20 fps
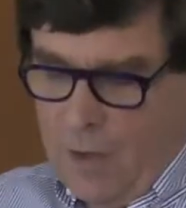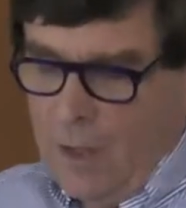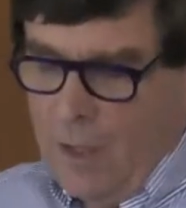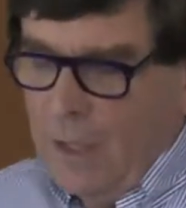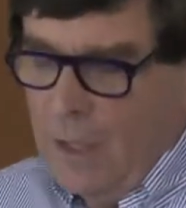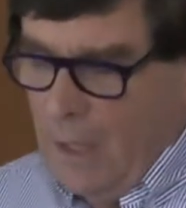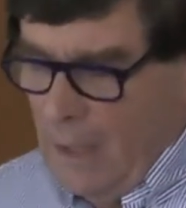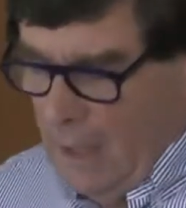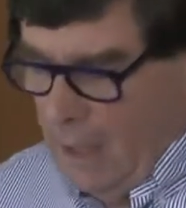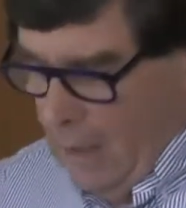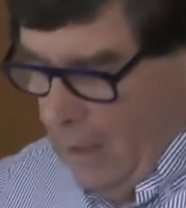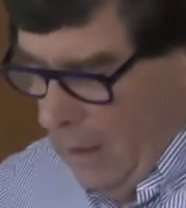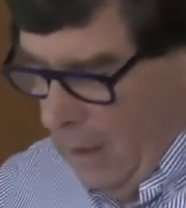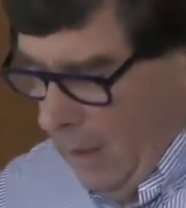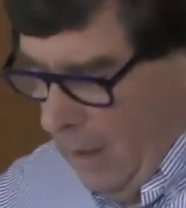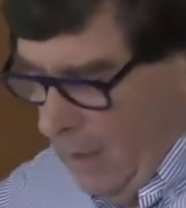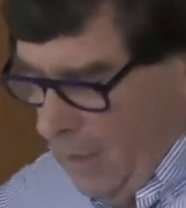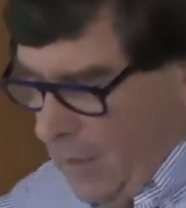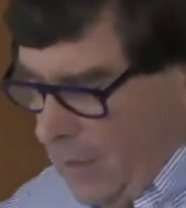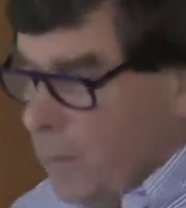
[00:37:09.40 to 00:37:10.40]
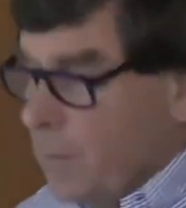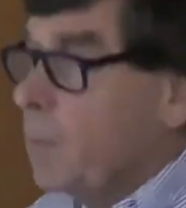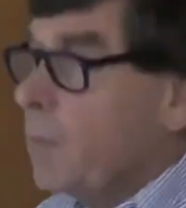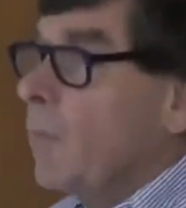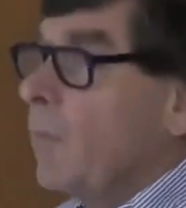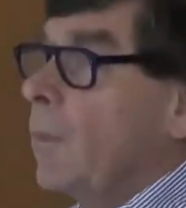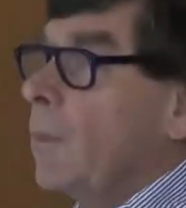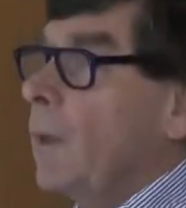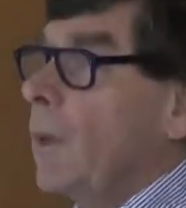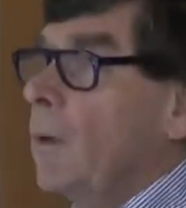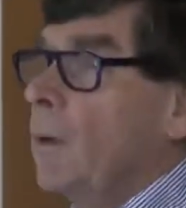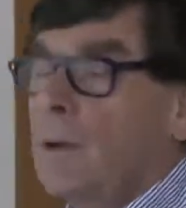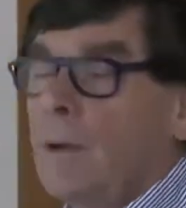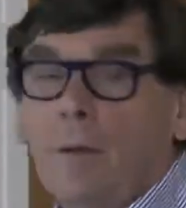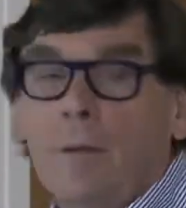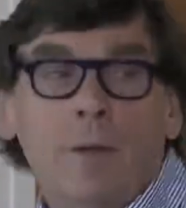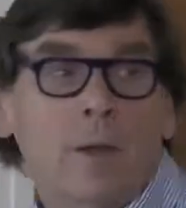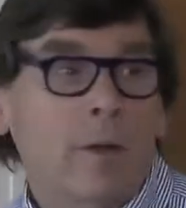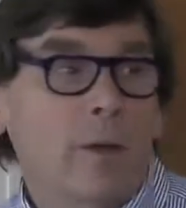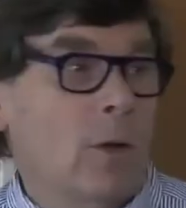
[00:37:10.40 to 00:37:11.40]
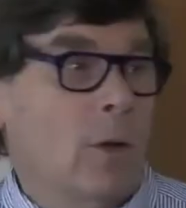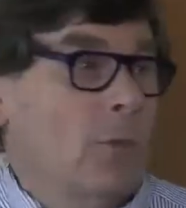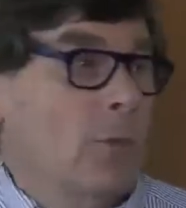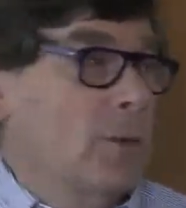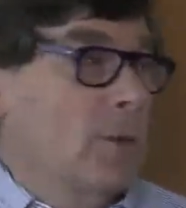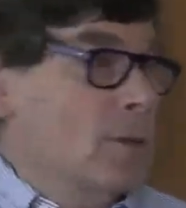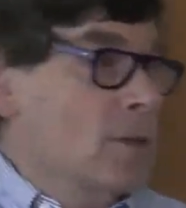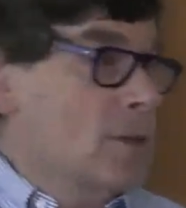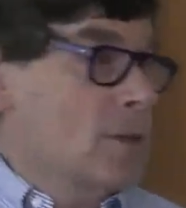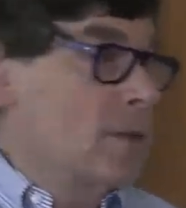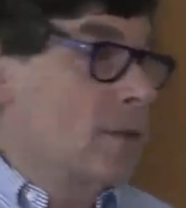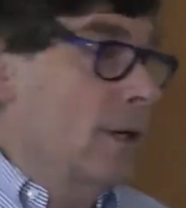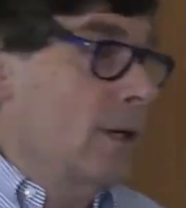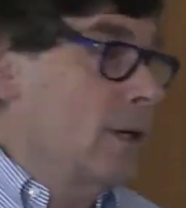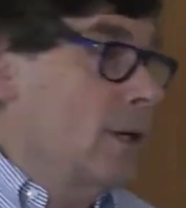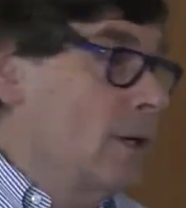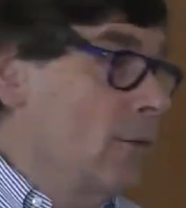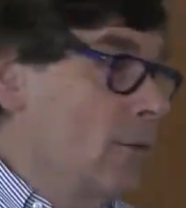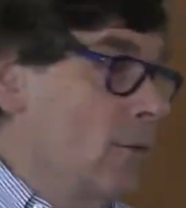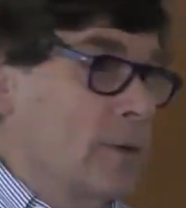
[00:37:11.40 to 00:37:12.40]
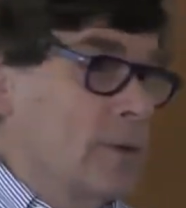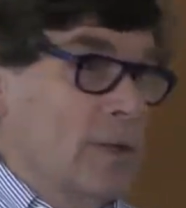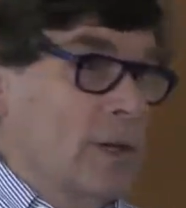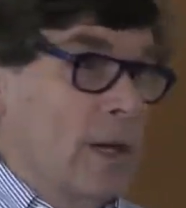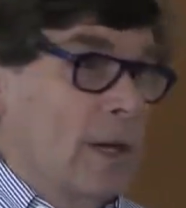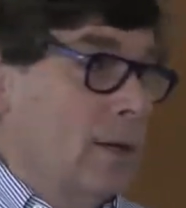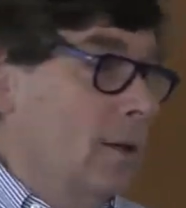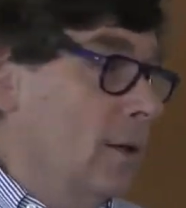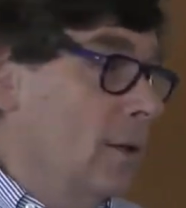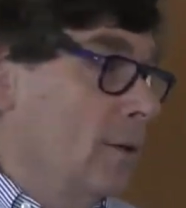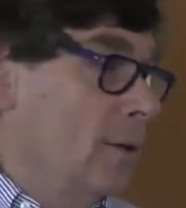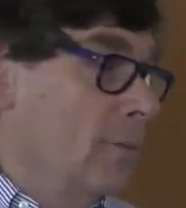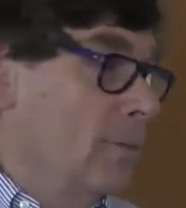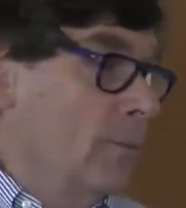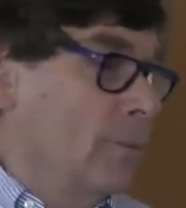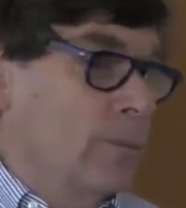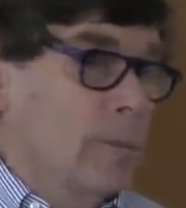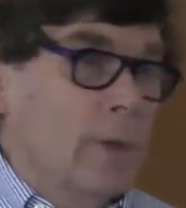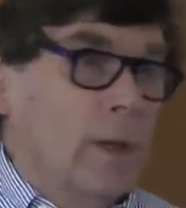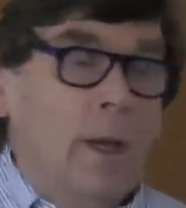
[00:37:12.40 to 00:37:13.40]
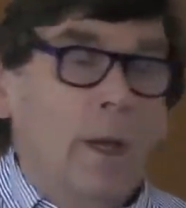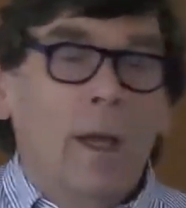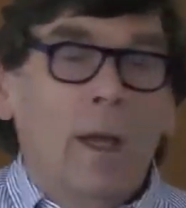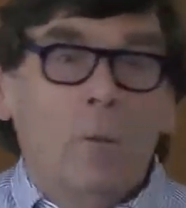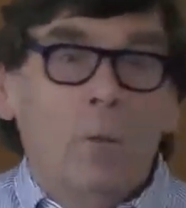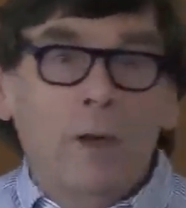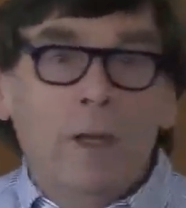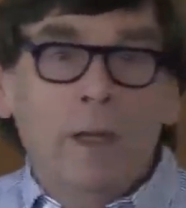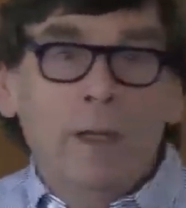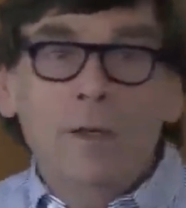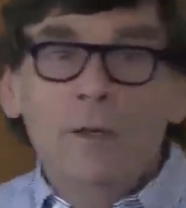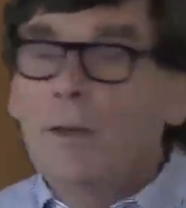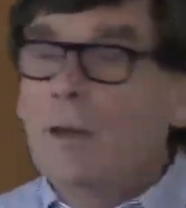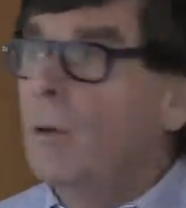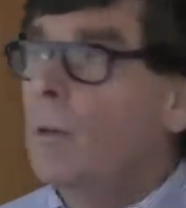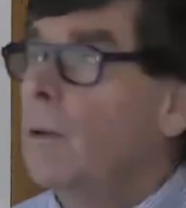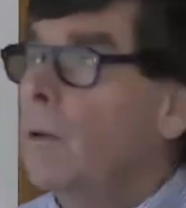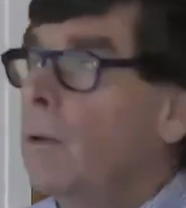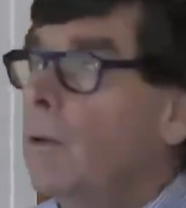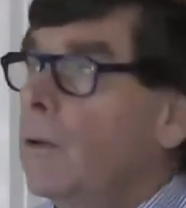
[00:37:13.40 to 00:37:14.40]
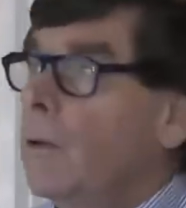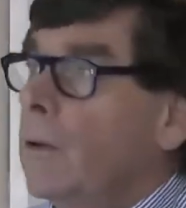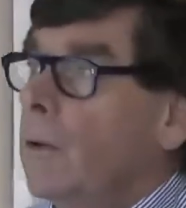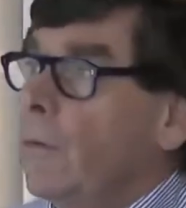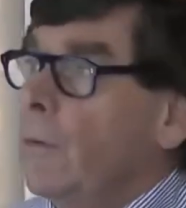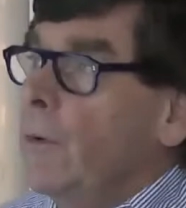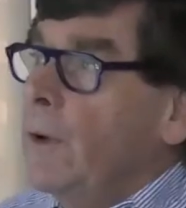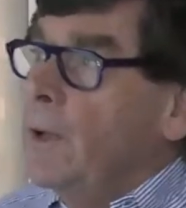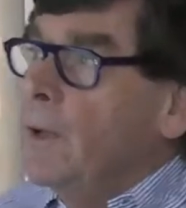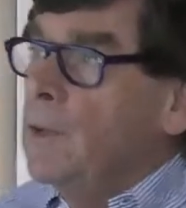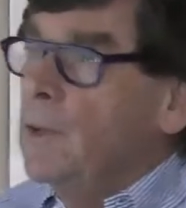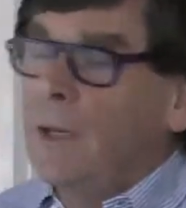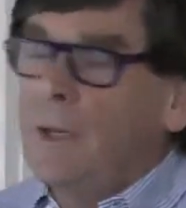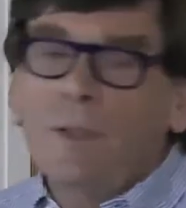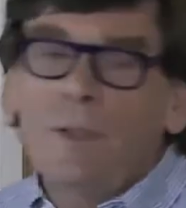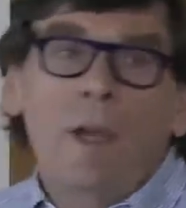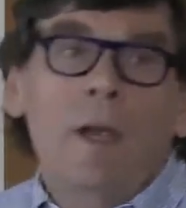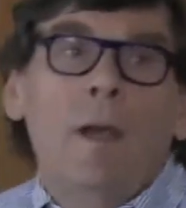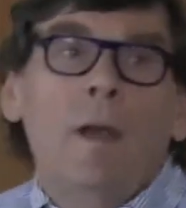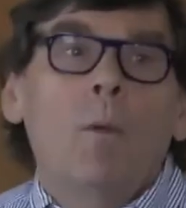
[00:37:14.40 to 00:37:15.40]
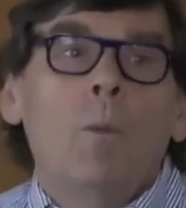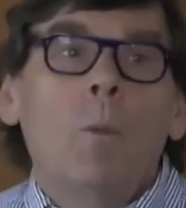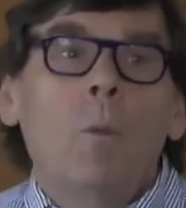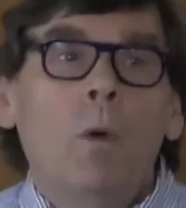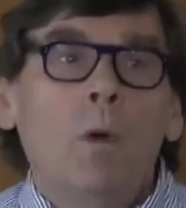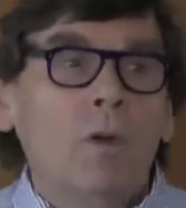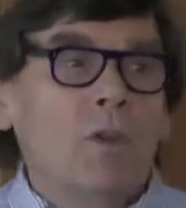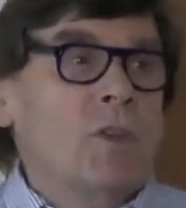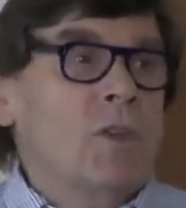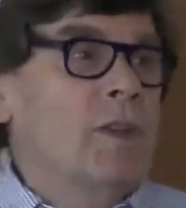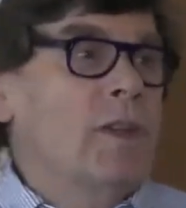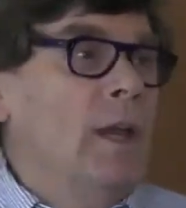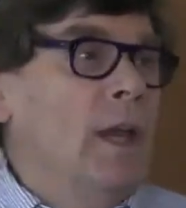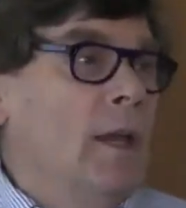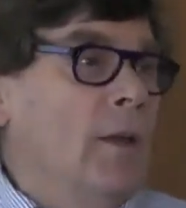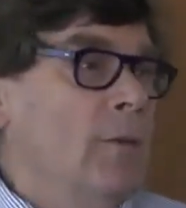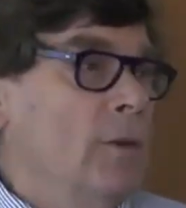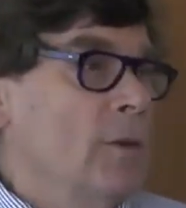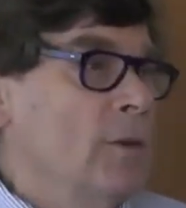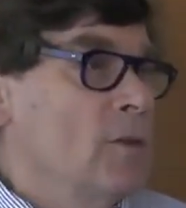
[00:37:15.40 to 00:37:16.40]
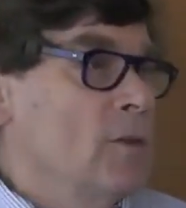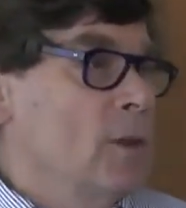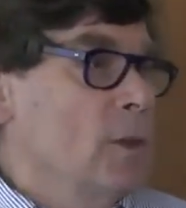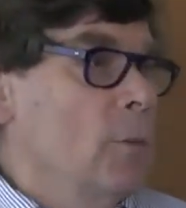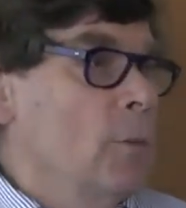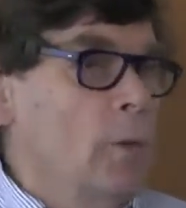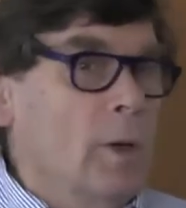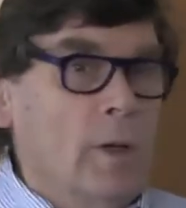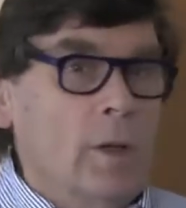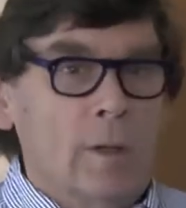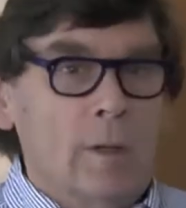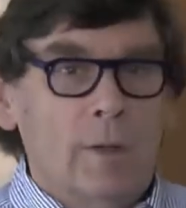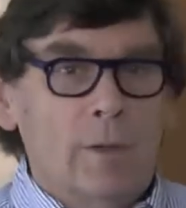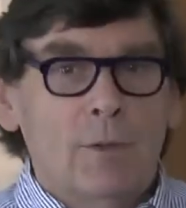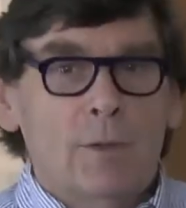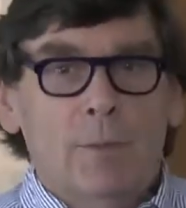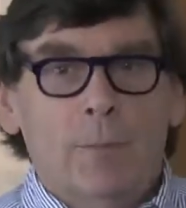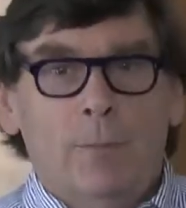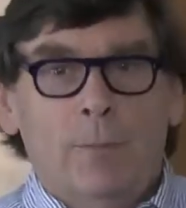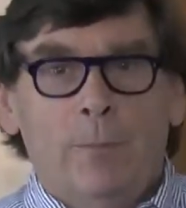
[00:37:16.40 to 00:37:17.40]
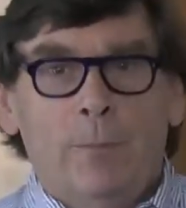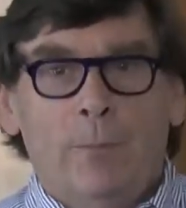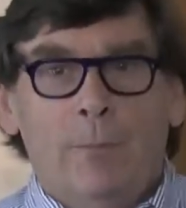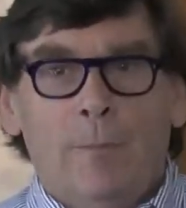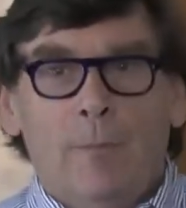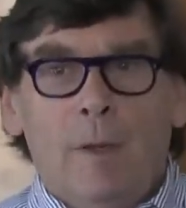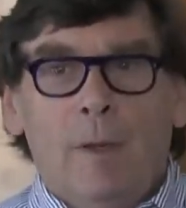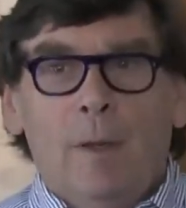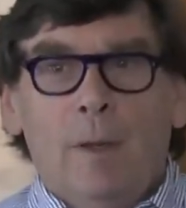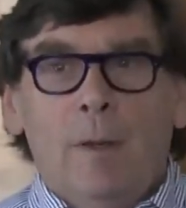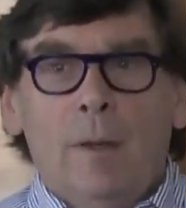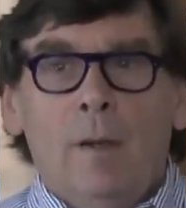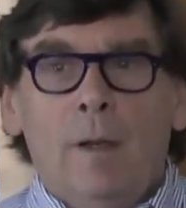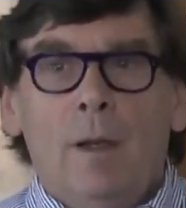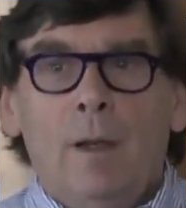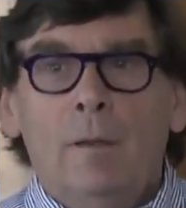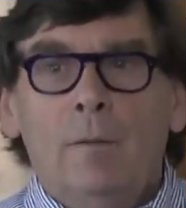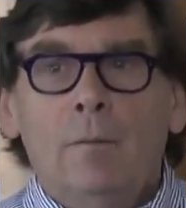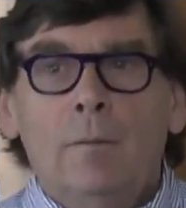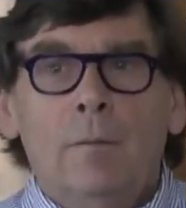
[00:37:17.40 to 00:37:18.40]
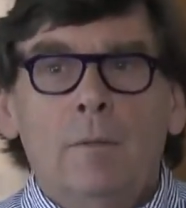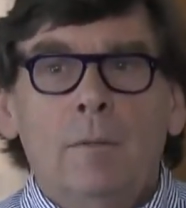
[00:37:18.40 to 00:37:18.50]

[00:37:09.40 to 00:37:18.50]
in any case? I'm going off on a slightly different tack now. What are you going to do? Well, the first is, what's the evidence it works? Now,